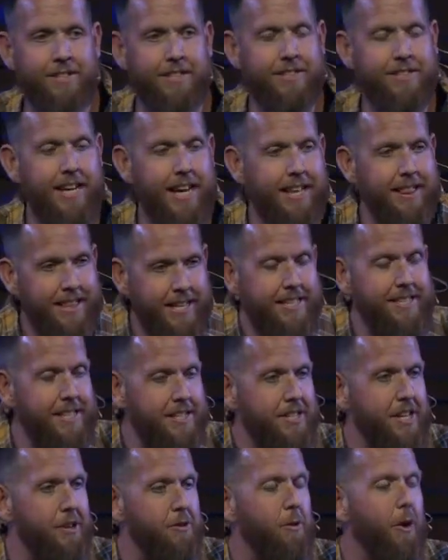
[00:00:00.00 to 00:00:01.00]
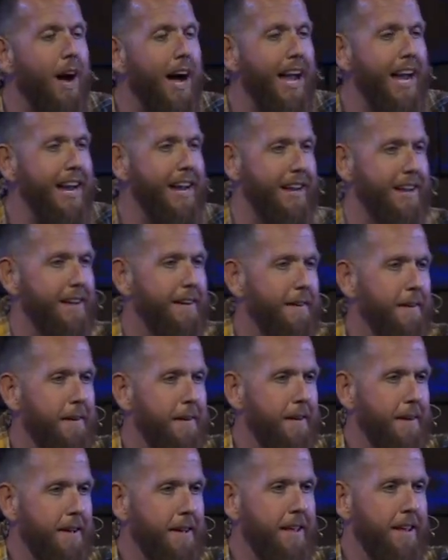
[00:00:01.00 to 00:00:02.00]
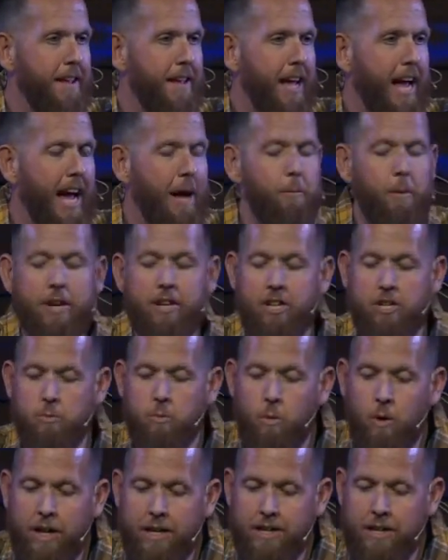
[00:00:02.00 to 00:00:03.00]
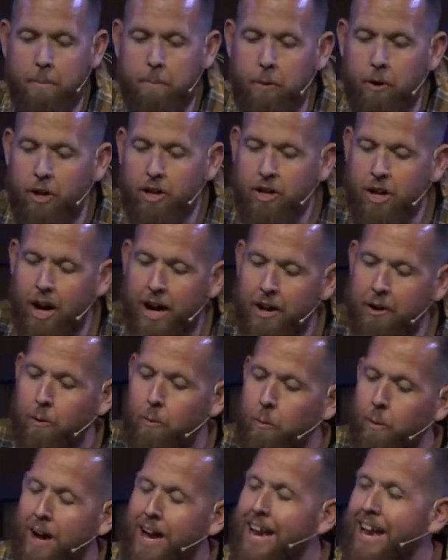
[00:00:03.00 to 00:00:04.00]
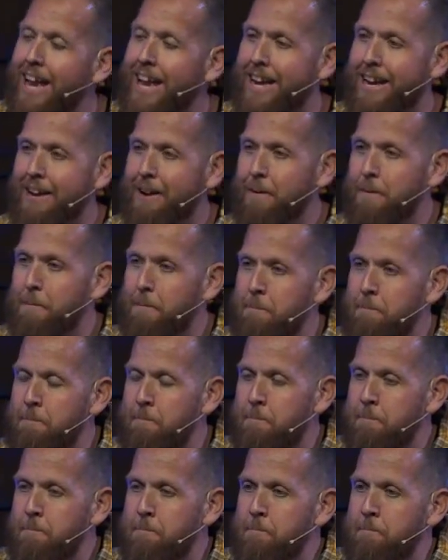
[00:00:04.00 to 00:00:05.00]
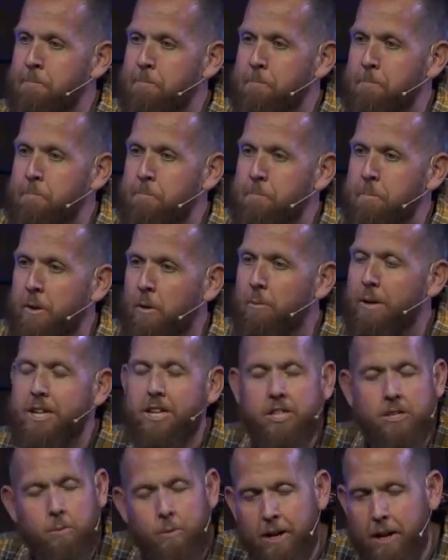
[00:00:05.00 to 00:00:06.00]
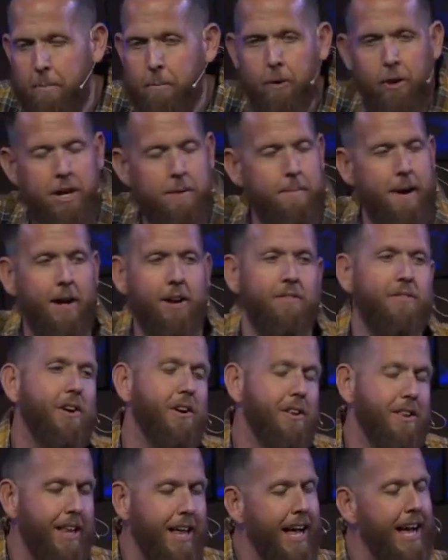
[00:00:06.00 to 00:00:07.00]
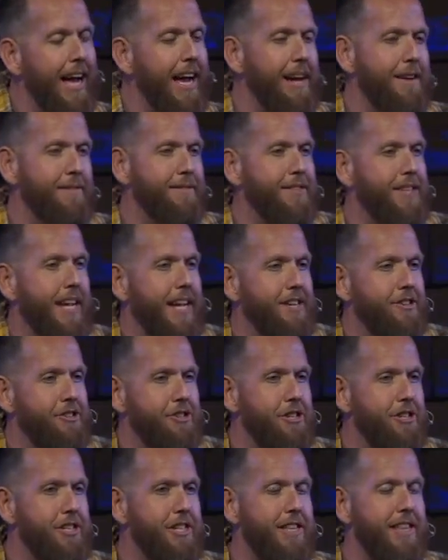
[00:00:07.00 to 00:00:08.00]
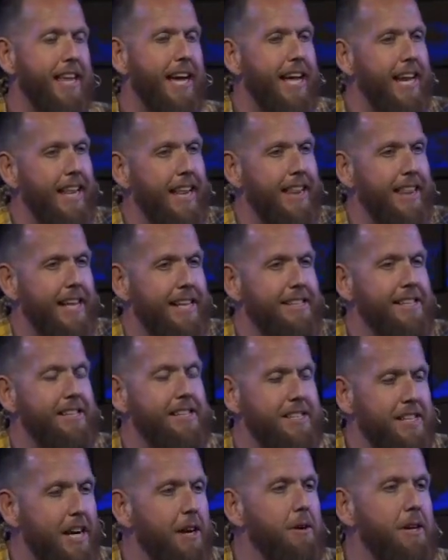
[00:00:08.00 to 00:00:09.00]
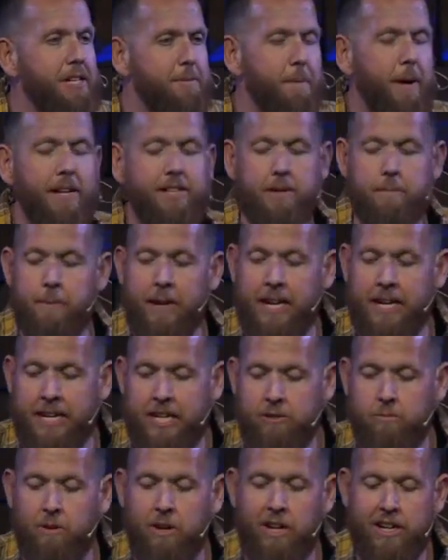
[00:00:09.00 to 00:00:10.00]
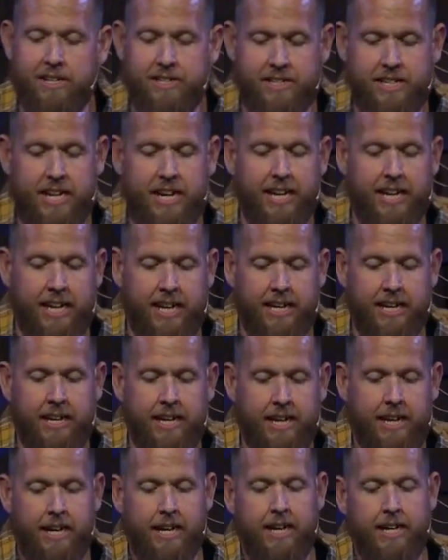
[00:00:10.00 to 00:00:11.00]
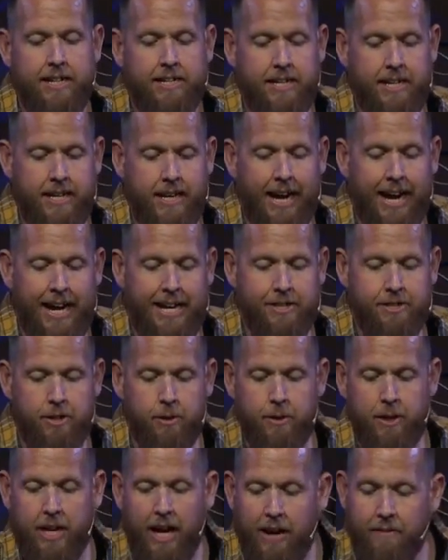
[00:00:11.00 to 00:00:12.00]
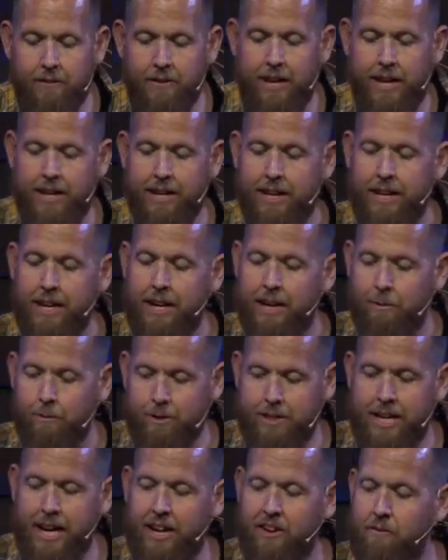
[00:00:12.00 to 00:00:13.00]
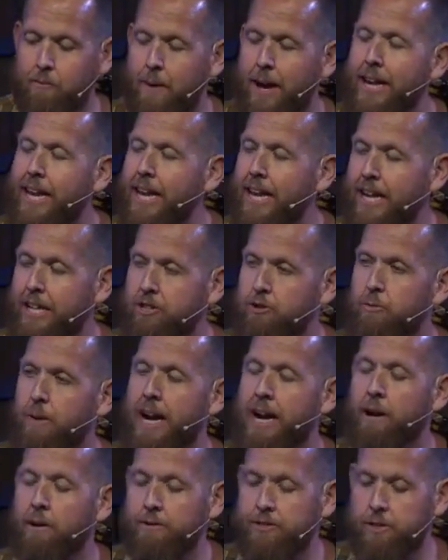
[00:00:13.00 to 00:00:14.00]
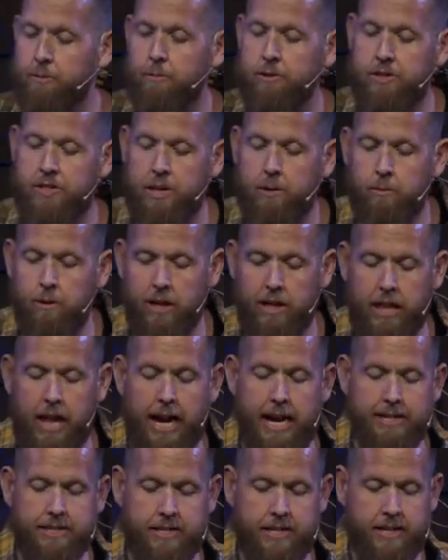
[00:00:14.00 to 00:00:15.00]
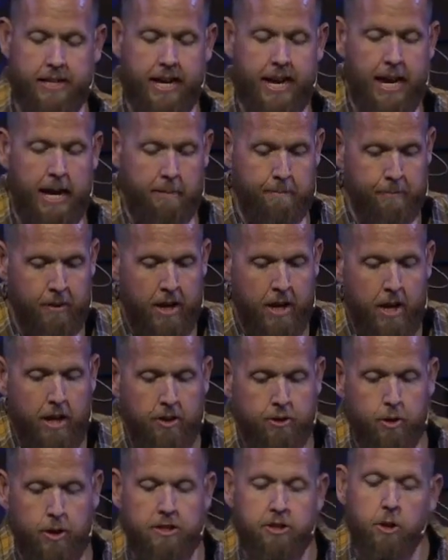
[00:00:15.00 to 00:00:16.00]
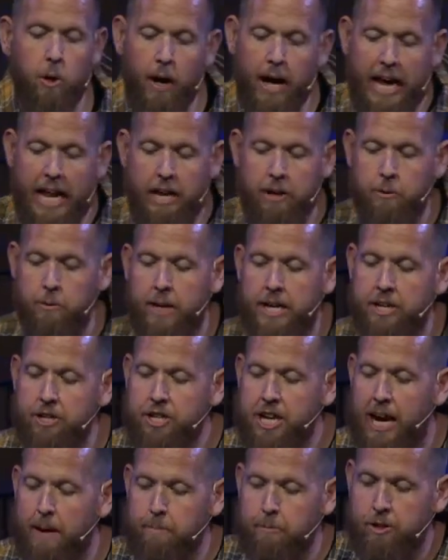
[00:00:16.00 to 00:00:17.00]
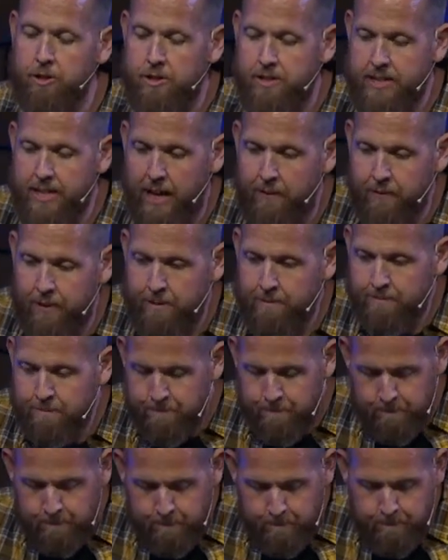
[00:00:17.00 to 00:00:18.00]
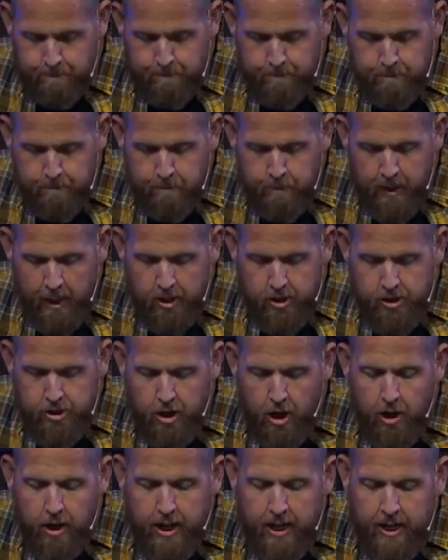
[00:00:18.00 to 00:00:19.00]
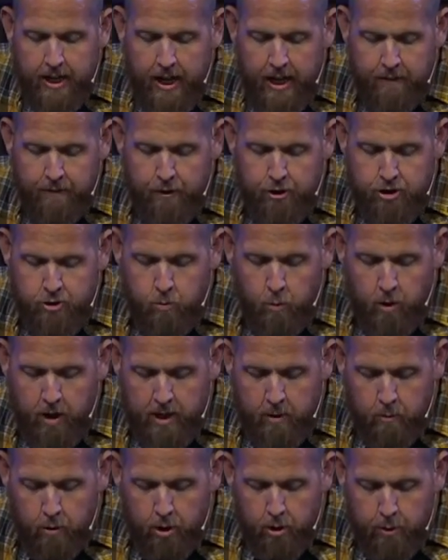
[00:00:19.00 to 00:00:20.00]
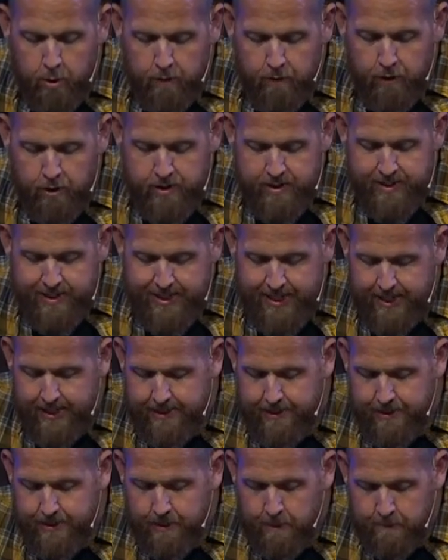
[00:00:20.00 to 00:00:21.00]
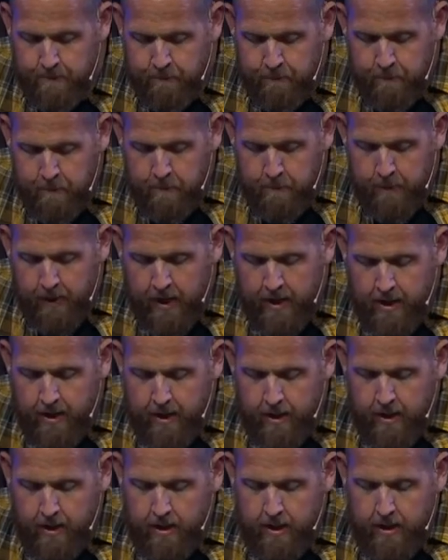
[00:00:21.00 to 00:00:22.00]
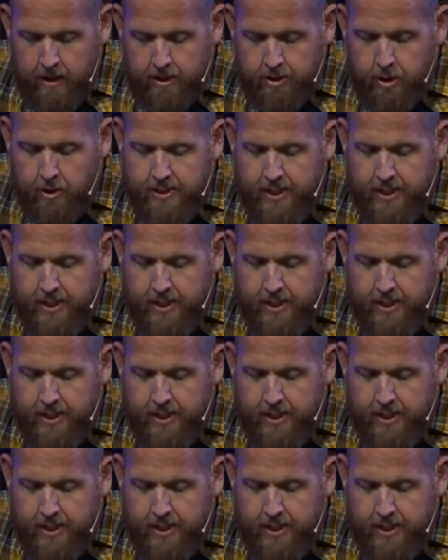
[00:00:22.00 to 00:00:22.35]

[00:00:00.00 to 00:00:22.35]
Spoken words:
and say, this isn't right. And we just want to put God away. We just want to put him out of our lives. And church, that's a scary spot to be in, as we're going to see again tonight. So the covenant was kind of making its rounds, and we'll see where it lies today. So let's go ahead and read chapter 7, starting in verse 1, and we'll go to verse 6. So it